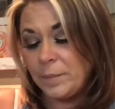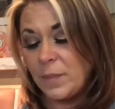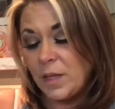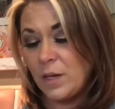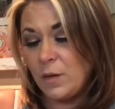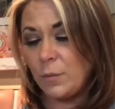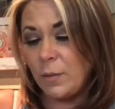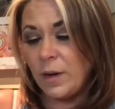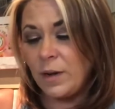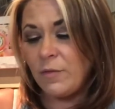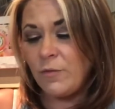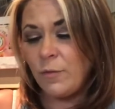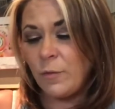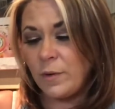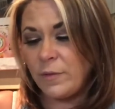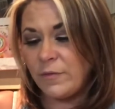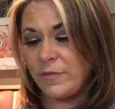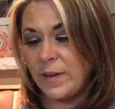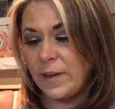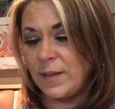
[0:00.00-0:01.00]
Get ready for
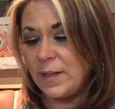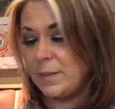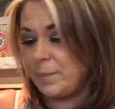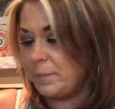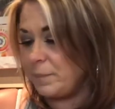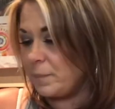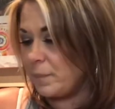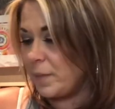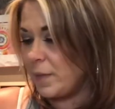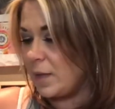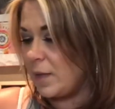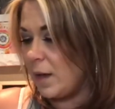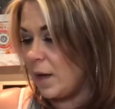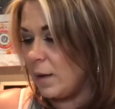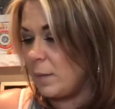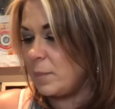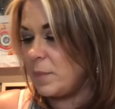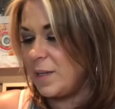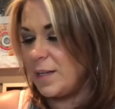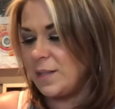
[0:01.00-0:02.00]
a fight. Yeah,
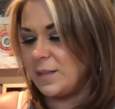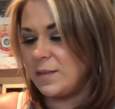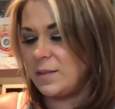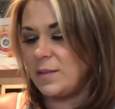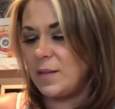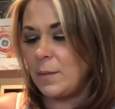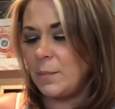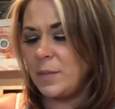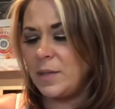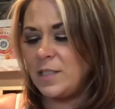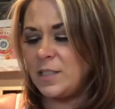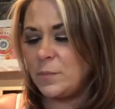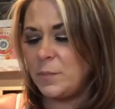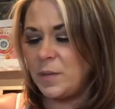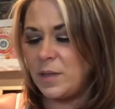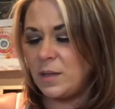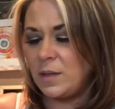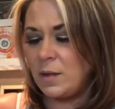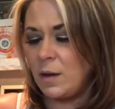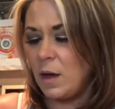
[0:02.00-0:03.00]
because somebody's
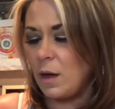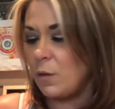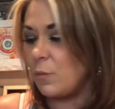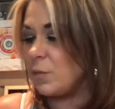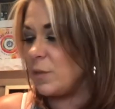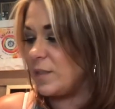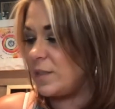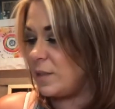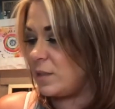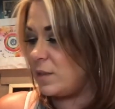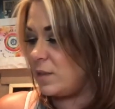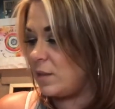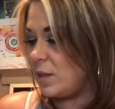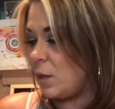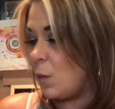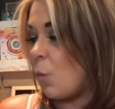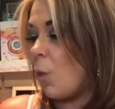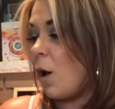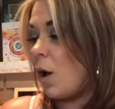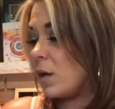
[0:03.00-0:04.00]
been
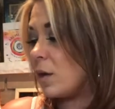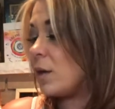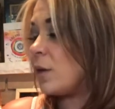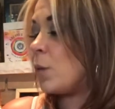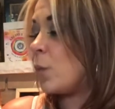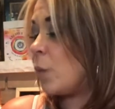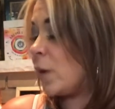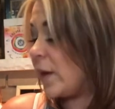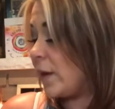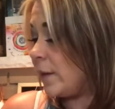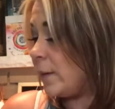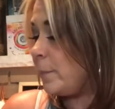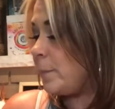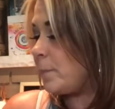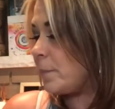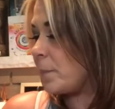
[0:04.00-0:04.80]
resisting walking away.